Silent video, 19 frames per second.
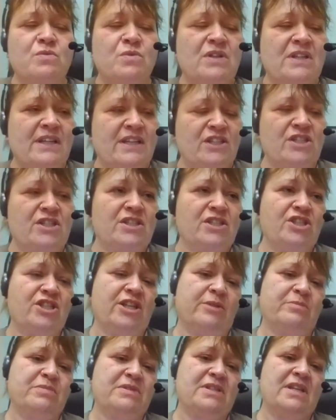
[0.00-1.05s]

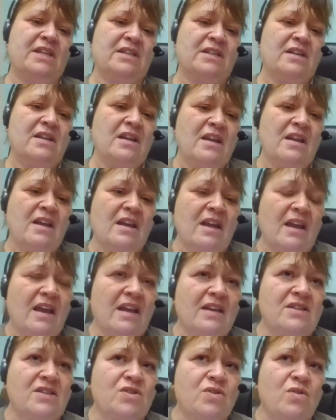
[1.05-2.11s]
relationships and
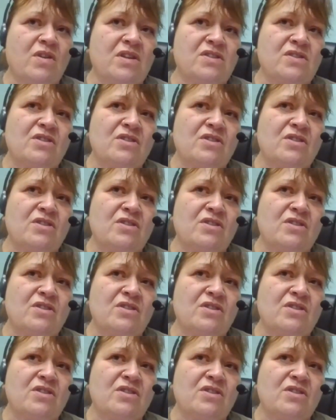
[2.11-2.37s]
so on.